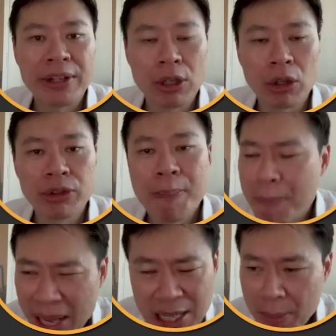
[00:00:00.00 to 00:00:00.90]
along the
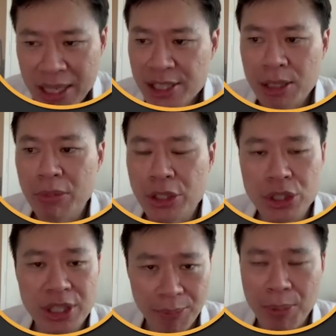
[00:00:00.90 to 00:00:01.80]
many
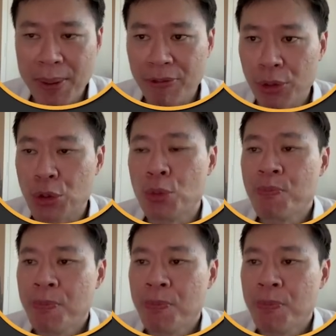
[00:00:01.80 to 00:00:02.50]
simulations I prepared for you.